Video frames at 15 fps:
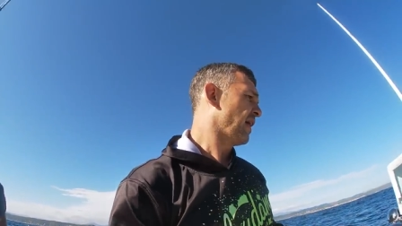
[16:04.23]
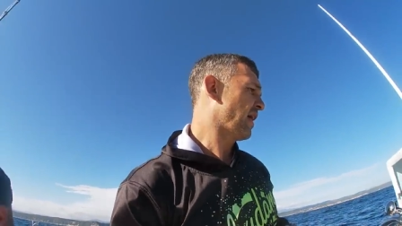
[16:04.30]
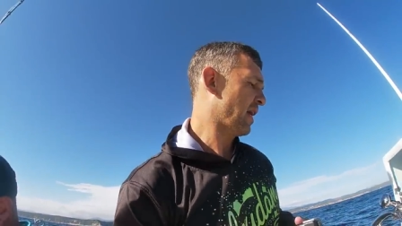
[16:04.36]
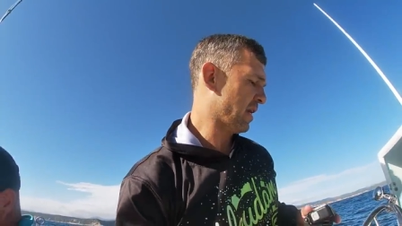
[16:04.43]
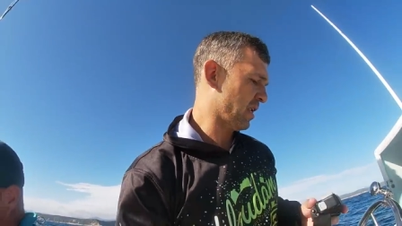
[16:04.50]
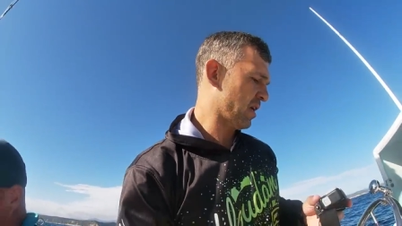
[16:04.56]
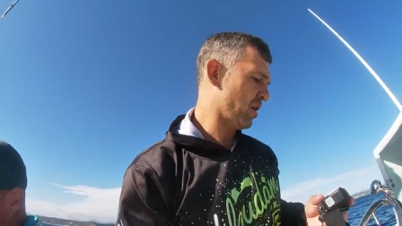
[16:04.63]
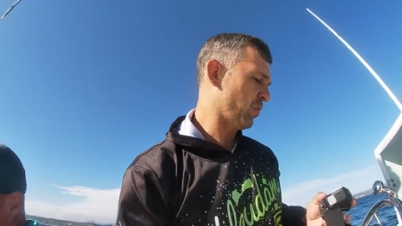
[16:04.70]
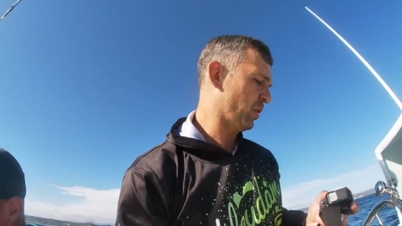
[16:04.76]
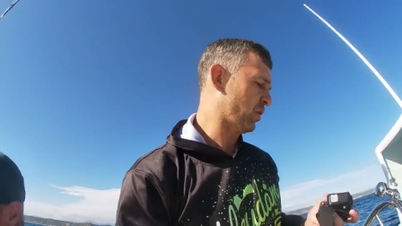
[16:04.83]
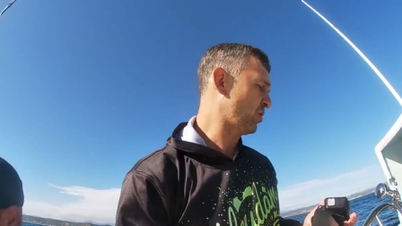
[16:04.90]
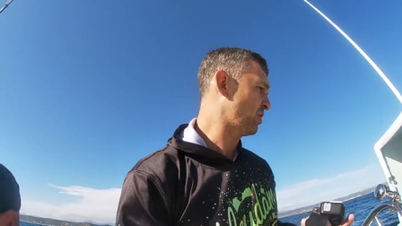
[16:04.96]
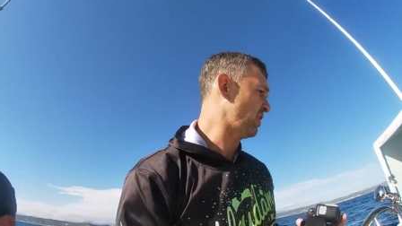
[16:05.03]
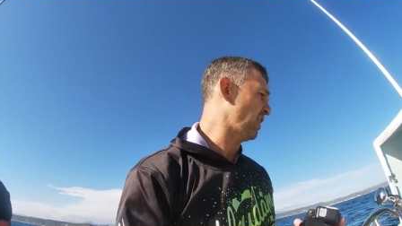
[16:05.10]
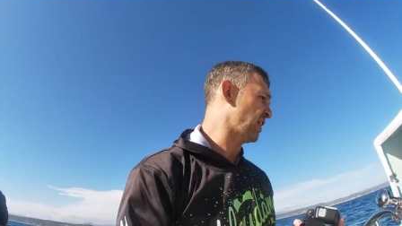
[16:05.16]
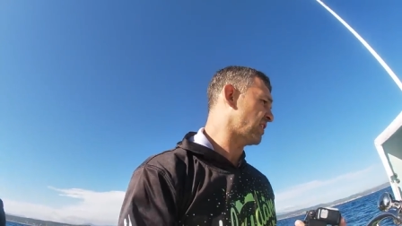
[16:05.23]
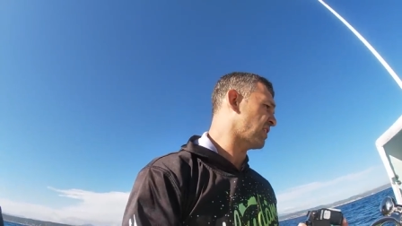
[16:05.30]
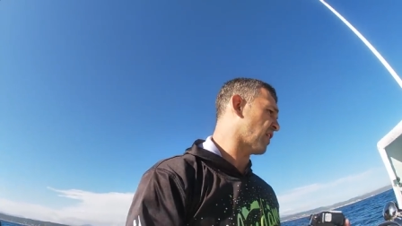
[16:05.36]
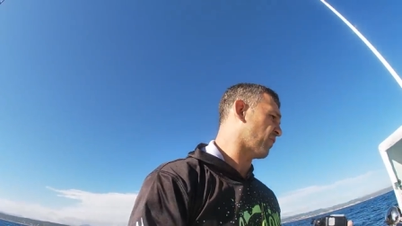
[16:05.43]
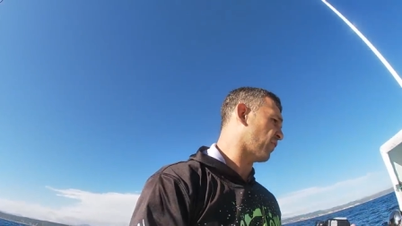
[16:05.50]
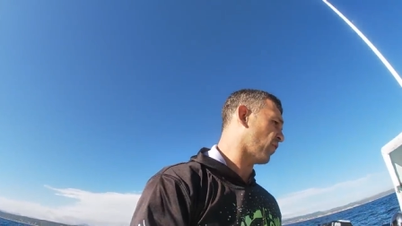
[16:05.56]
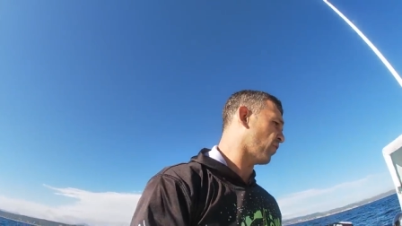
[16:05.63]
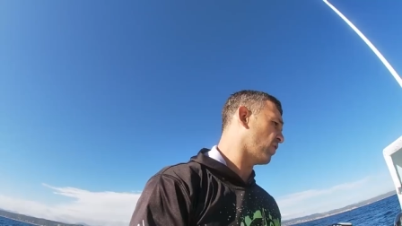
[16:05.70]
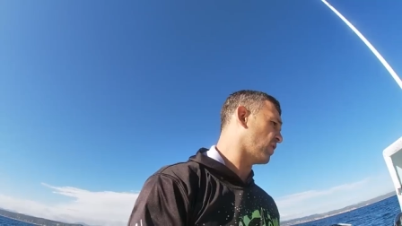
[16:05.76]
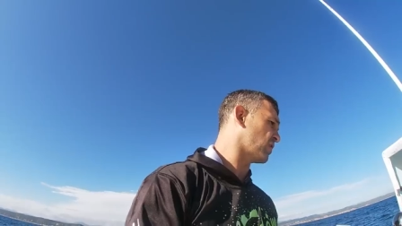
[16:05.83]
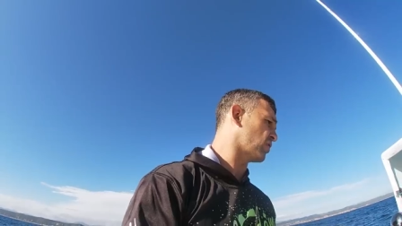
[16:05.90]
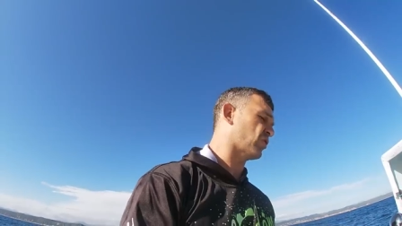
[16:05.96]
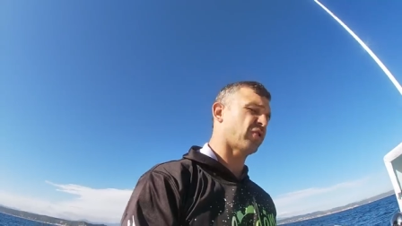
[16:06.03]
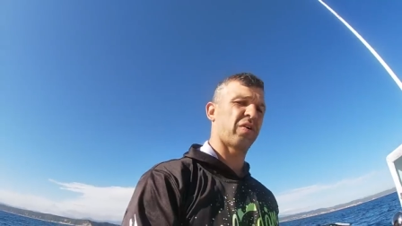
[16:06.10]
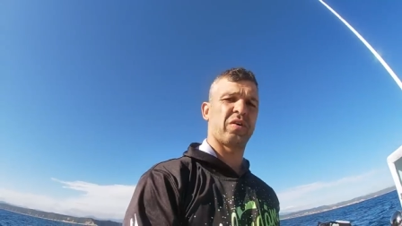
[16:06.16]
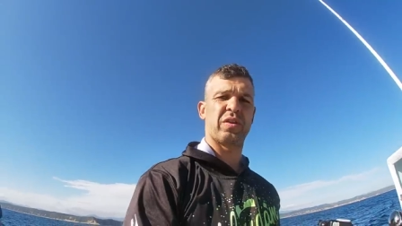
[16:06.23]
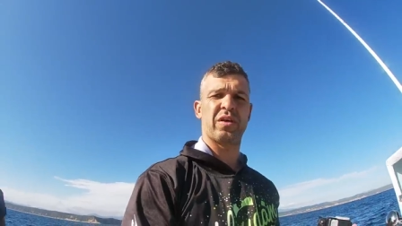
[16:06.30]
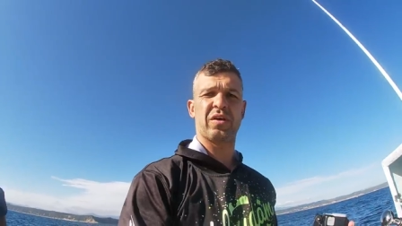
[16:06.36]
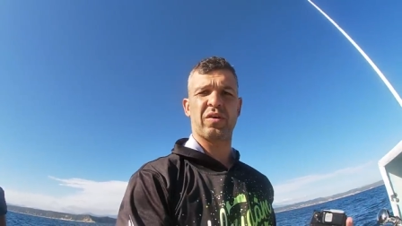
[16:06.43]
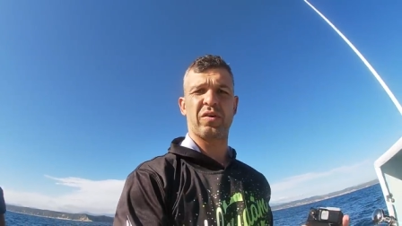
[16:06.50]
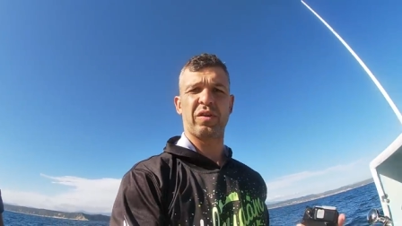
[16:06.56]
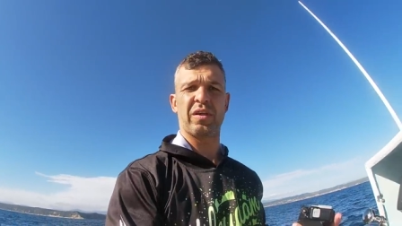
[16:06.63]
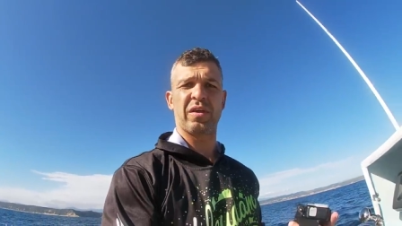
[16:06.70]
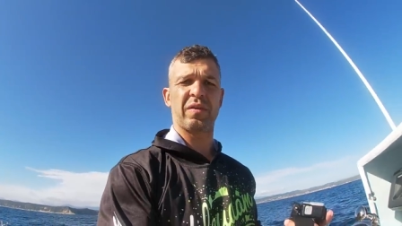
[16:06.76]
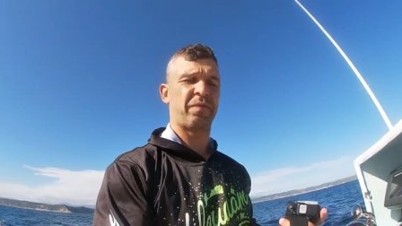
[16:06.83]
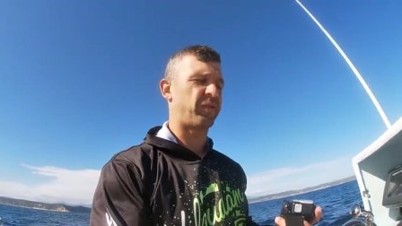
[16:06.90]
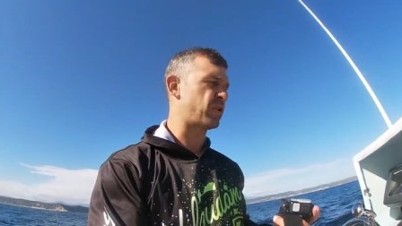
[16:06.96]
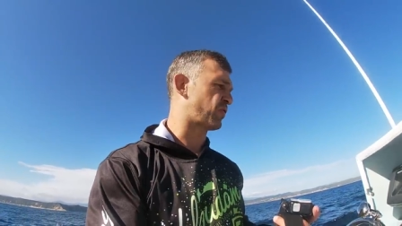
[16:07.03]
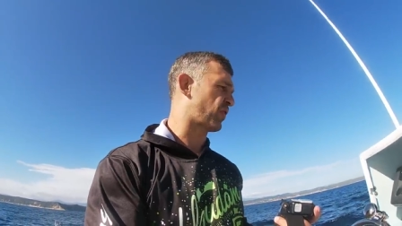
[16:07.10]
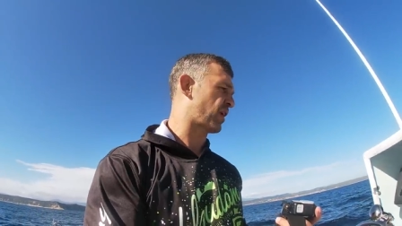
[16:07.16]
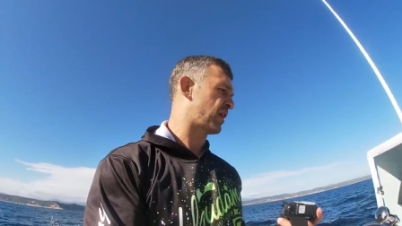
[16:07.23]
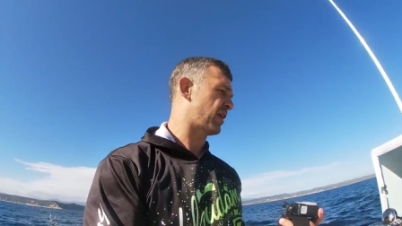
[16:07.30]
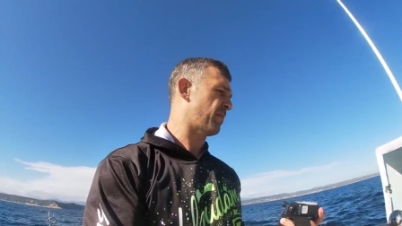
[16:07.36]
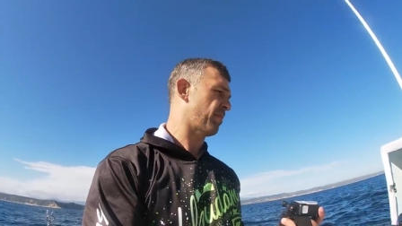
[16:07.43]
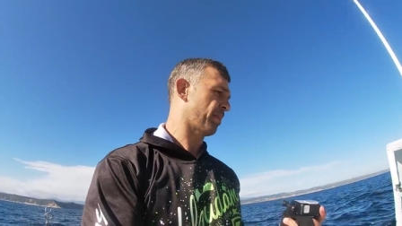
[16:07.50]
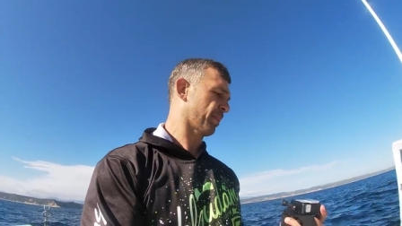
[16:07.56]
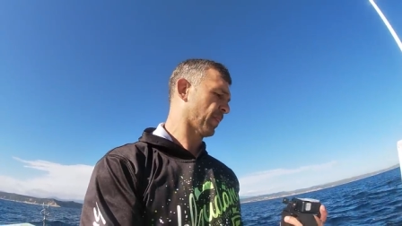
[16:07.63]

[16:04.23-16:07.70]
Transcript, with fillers: and uh, we could see this stuff on this on the on the fish finder